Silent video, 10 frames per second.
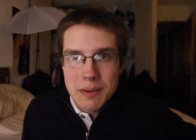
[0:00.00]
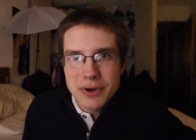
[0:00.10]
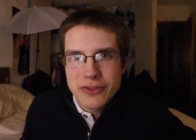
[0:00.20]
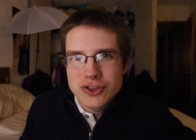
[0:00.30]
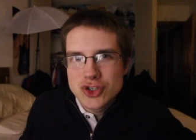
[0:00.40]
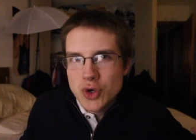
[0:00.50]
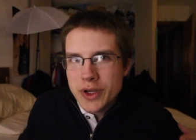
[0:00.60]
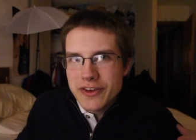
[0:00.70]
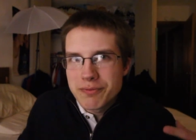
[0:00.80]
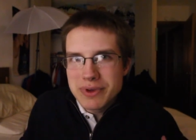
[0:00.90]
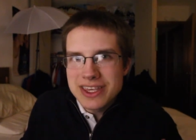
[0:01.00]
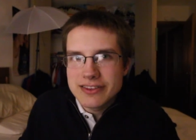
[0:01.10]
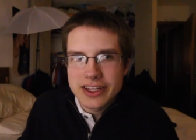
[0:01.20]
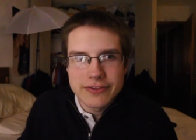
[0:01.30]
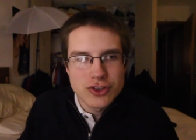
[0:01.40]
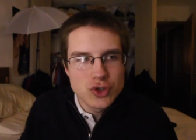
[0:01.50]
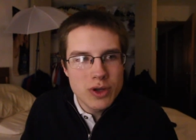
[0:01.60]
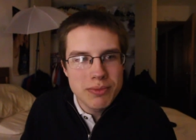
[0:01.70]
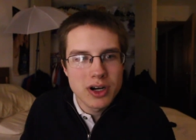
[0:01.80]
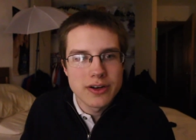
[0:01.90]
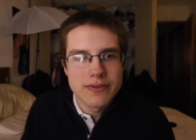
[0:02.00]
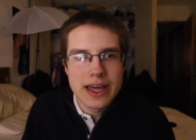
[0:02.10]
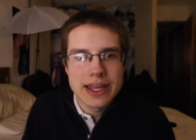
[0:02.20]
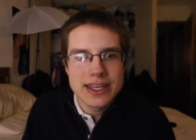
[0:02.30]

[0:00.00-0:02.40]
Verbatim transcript: But the joy of being, like the joy part of that,